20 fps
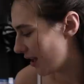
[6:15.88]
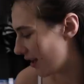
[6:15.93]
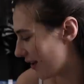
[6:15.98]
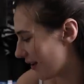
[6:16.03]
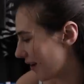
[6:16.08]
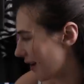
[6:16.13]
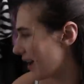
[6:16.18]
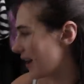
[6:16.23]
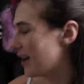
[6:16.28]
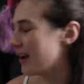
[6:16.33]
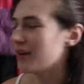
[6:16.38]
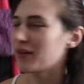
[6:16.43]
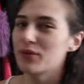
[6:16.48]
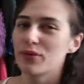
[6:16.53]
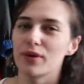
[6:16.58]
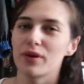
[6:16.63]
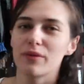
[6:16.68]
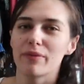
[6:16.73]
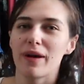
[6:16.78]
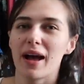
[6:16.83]
Okay,
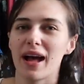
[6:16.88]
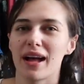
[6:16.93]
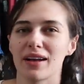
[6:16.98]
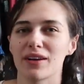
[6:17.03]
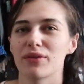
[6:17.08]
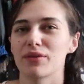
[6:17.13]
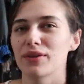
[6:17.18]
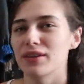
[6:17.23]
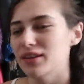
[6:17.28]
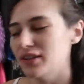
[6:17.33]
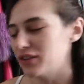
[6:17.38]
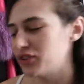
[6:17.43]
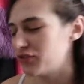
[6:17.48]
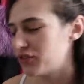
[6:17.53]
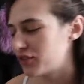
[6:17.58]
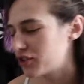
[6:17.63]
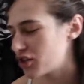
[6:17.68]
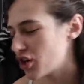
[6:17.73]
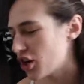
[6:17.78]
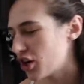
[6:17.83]
we're back with a
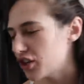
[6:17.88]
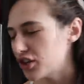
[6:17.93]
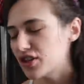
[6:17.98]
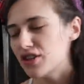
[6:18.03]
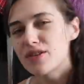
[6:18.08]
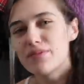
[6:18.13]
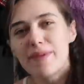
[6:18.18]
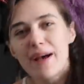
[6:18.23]
charged